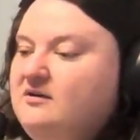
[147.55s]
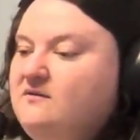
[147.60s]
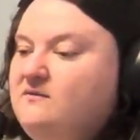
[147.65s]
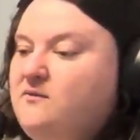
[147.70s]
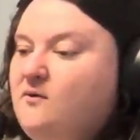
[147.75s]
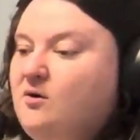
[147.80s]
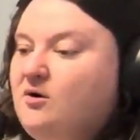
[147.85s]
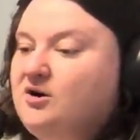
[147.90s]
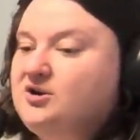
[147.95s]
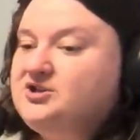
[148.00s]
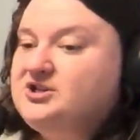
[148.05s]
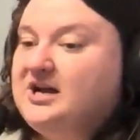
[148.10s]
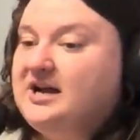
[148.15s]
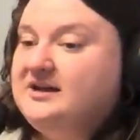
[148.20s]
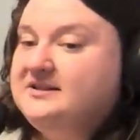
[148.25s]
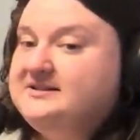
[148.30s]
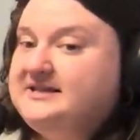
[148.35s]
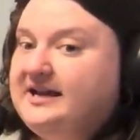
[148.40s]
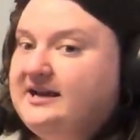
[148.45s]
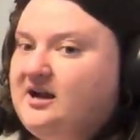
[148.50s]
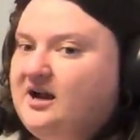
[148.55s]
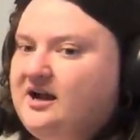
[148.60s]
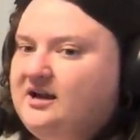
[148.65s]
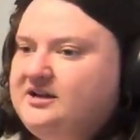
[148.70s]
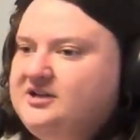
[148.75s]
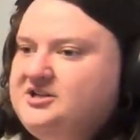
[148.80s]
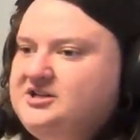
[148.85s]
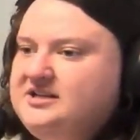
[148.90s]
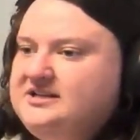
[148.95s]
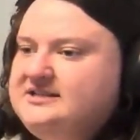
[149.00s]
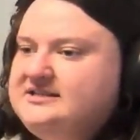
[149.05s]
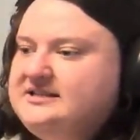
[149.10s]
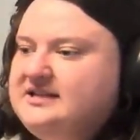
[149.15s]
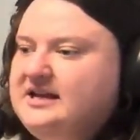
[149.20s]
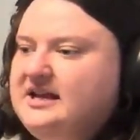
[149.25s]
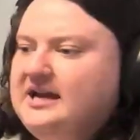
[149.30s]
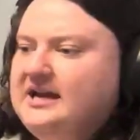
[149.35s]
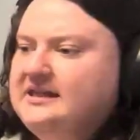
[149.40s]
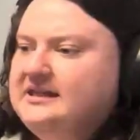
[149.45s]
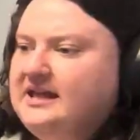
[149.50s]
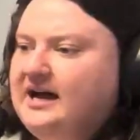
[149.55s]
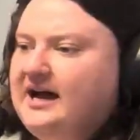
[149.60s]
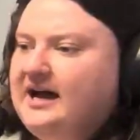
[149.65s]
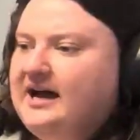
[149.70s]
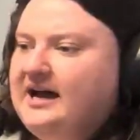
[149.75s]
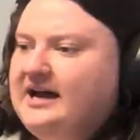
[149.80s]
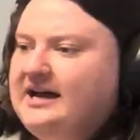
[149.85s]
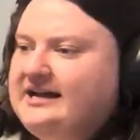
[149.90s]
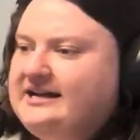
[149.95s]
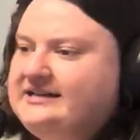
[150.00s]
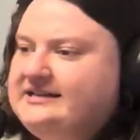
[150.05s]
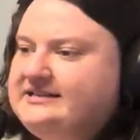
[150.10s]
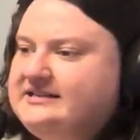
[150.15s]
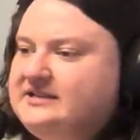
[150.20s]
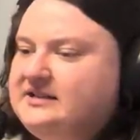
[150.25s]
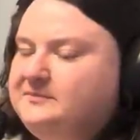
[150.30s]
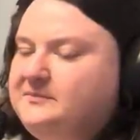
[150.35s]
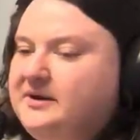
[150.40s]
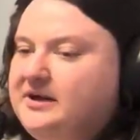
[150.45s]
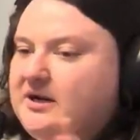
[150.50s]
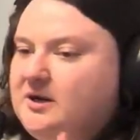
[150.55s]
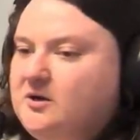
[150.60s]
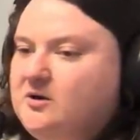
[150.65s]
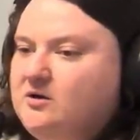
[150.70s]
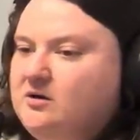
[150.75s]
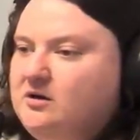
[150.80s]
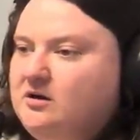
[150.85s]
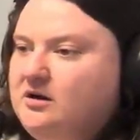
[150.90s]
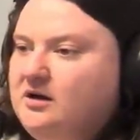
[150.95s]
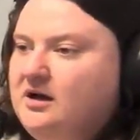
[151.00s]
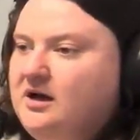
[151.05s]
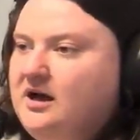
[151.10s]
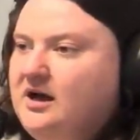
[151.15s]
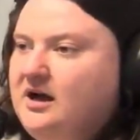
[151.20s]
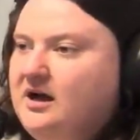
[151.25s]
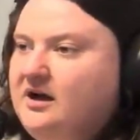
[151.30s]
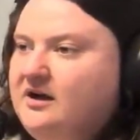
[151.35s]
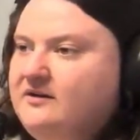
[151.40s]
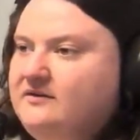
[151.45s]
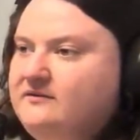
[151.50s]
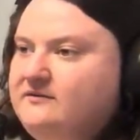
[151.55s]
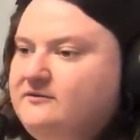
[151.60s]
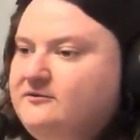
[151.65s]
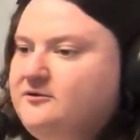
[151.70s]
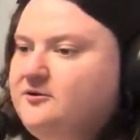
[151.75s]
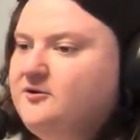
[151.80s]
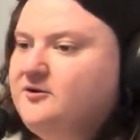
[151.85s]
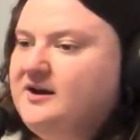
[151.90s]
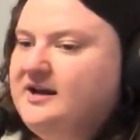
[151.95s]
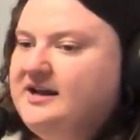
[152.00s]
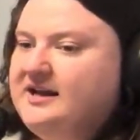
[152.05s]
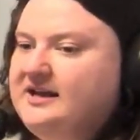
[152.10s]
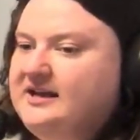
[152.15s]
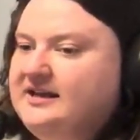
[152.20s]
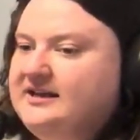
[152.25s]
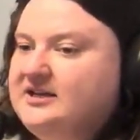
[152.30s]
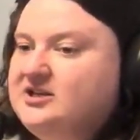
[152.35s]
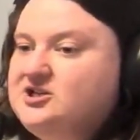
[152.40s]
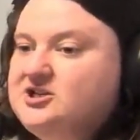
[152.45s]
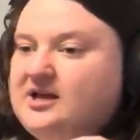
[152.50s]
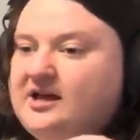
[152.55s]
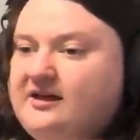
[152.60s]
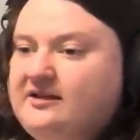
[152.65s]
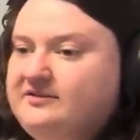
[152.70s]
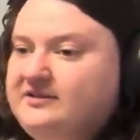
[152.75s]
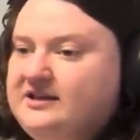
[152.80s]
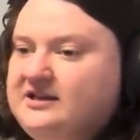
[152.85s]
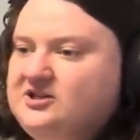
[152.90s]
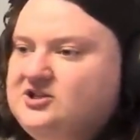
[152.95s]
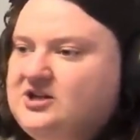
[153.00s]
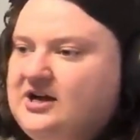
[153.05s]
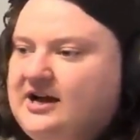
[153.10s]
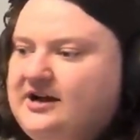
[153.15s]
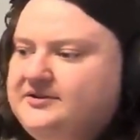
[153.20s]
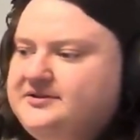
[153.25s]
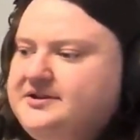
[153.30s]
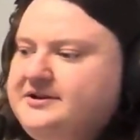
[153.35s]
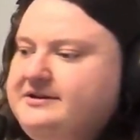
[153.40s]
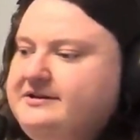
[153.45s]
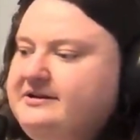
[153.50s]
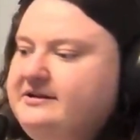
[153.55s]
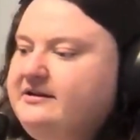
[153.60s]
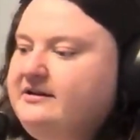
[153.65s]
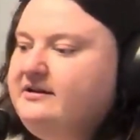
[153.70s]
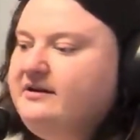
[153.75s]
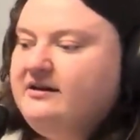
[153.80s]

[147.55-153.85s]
for child psychologists, seeing that as the pinnacle of creating like a healthy childhood.